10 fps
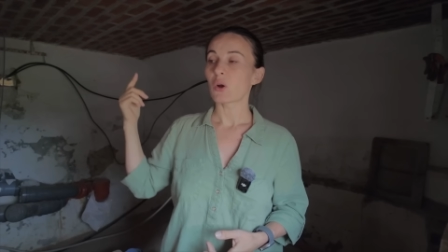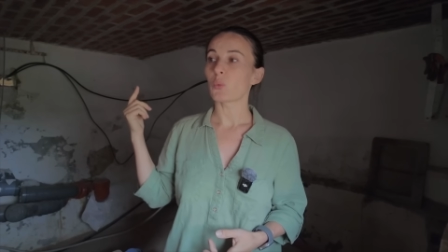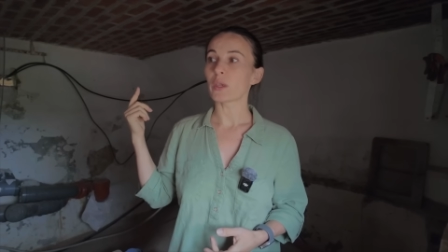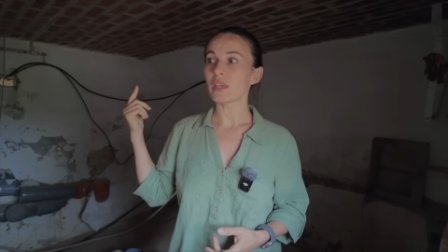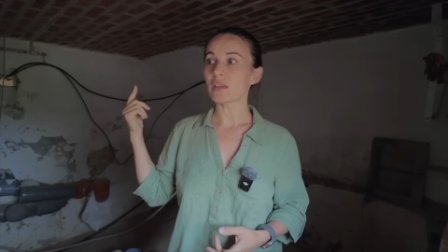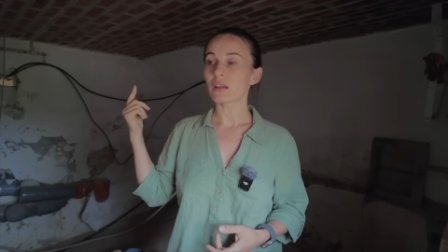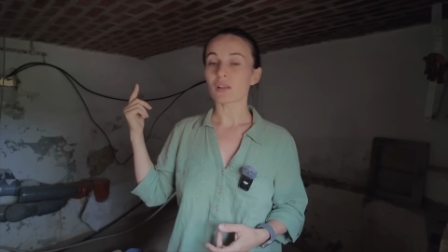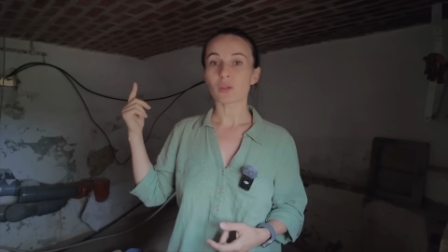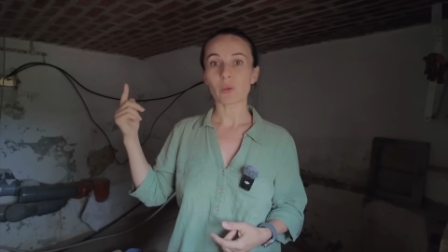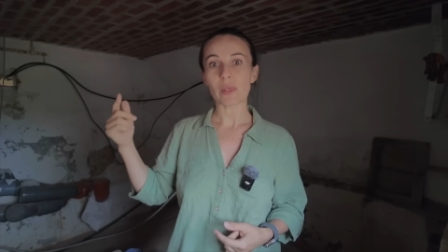we
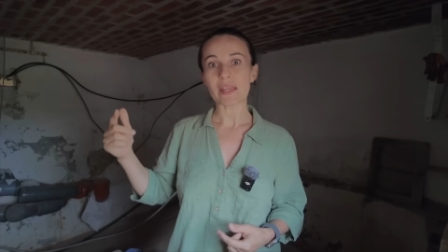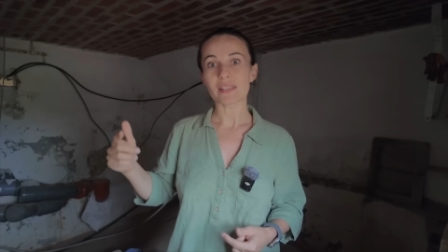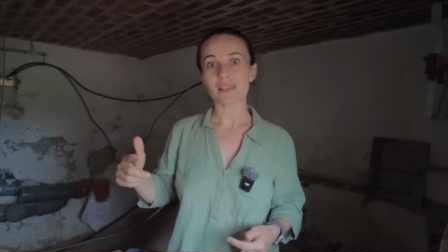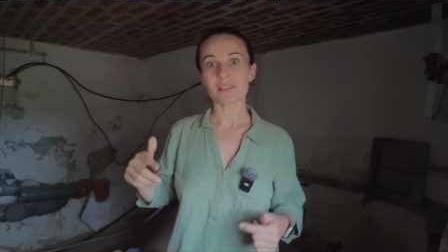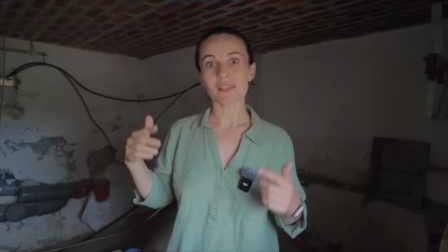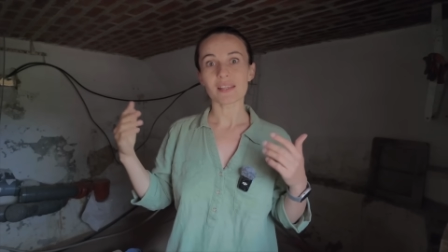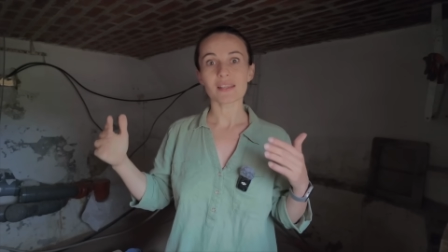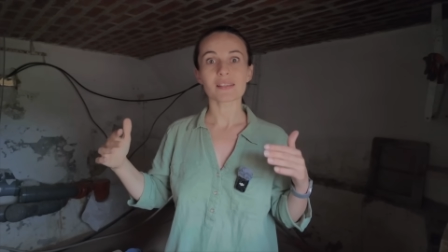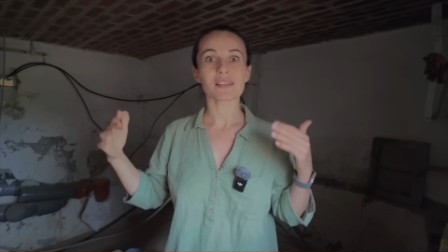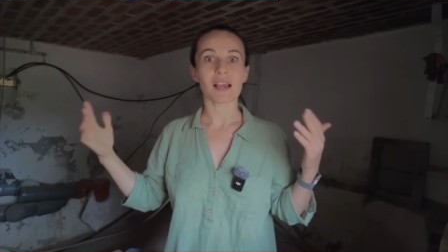calculated the
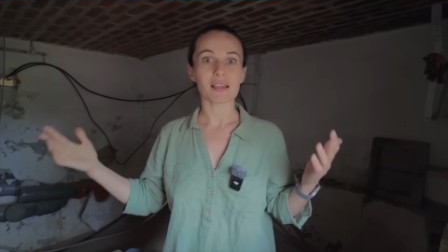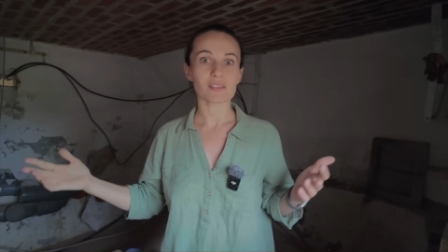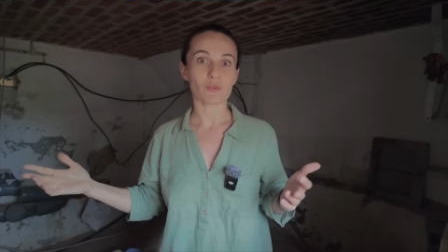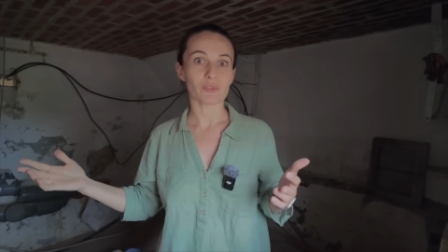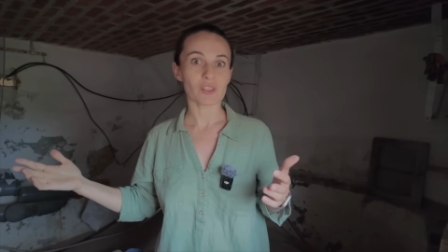needed size of